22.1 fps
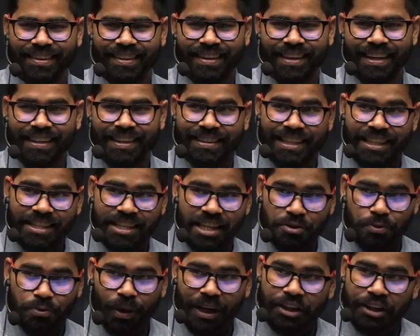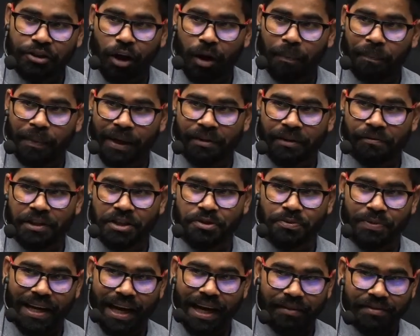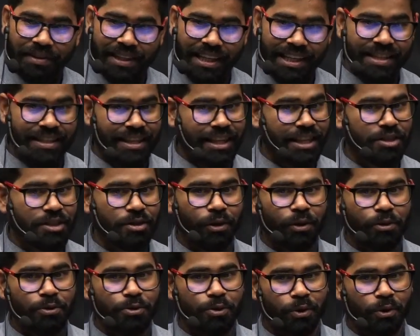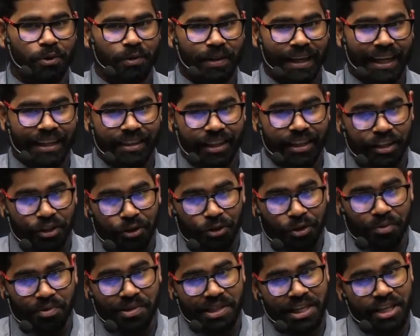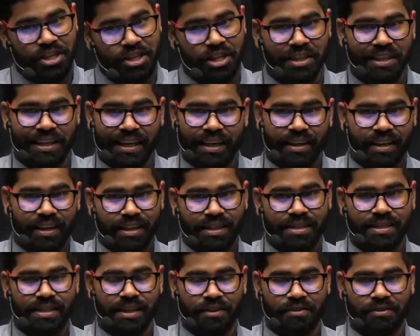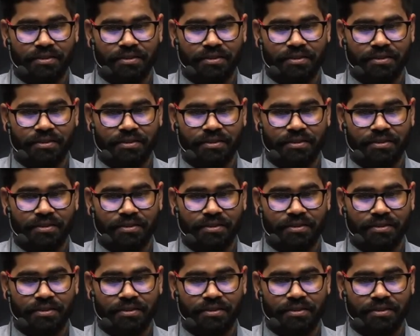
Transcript: This is one topic which we have discussed also in the YouTube session itself.